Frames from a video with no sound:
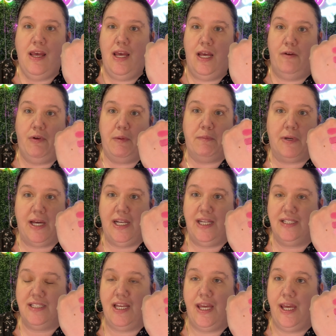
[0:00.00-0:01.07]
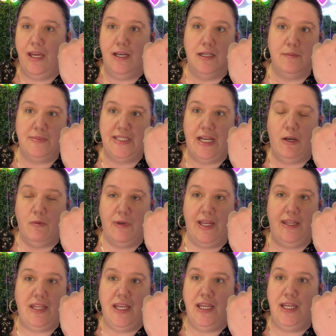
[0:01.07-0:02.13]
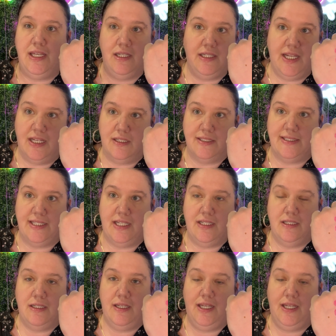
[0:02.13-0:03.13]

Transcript: Every product that he comes out with, he nails it.